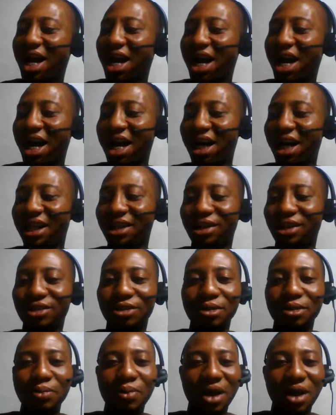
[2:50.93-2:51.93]
a
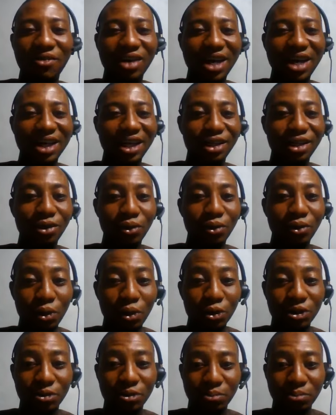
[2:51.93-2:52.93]
lot of people have already
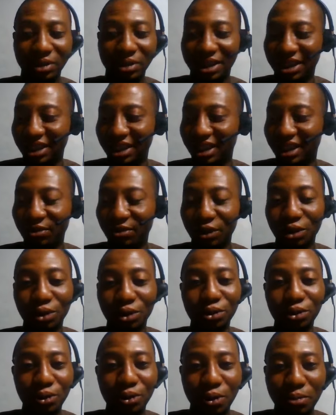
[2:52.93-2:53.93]
knows me. If you
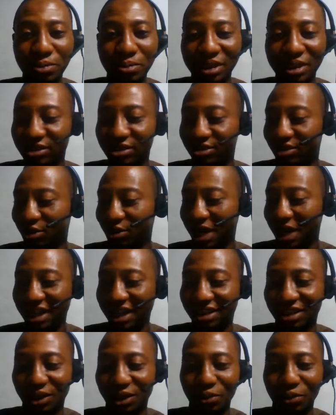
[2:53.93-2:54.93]
don't know me
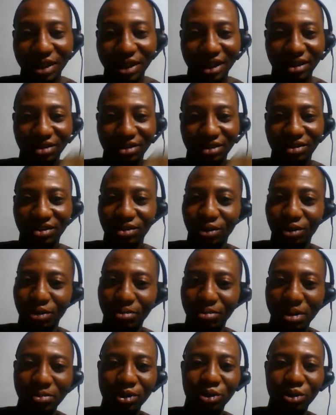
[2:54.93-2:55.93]
right away, so
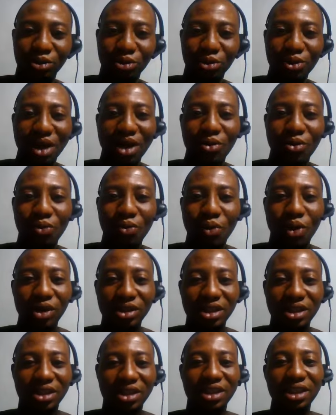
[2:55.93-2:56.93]
maybe you should go and
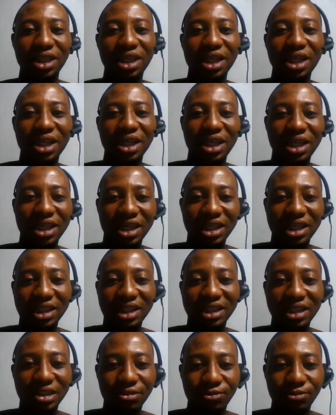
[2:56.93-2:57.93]
watch
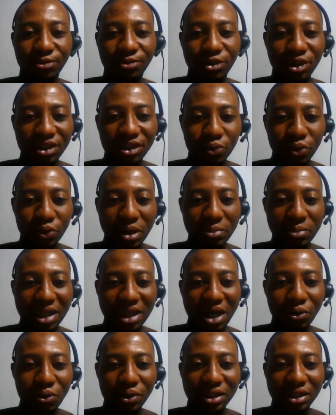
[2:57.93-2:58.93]
the first
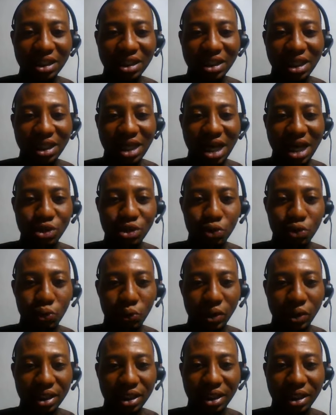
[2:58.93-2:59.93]
webinar we did last
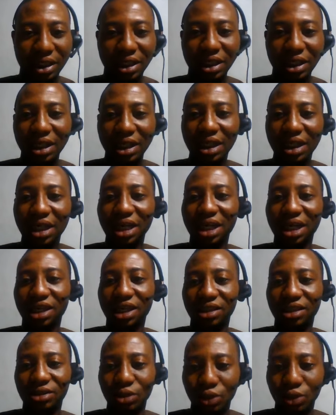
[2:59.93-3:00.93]
week.
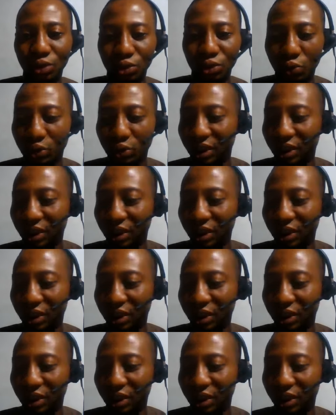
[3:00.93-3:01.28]
So you